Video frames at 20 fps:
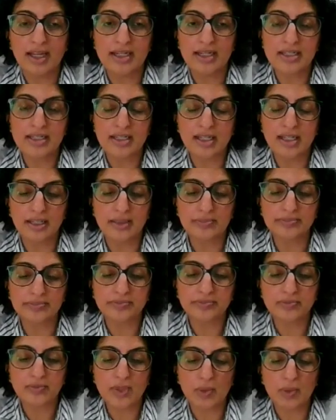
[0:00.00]
and
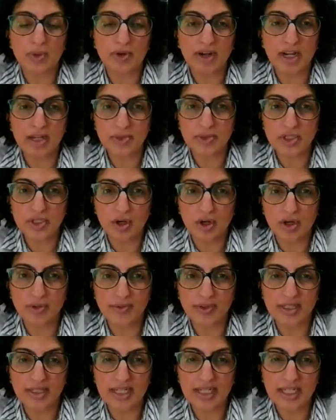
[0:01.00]
we're able to
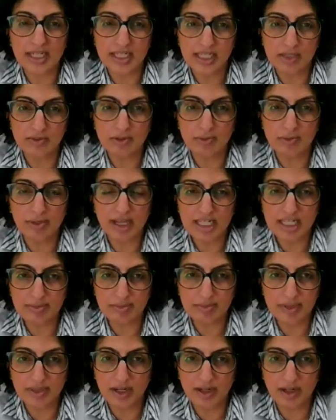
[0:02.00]
offer nicotine
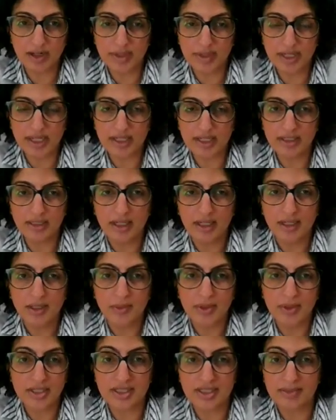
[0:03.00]
replacement therapy,
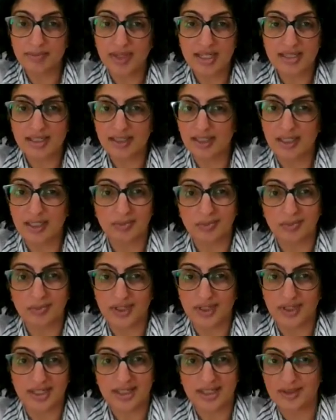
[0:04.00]
which is basically
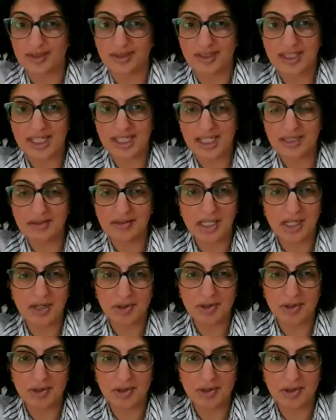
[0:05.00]
what it says on the tin.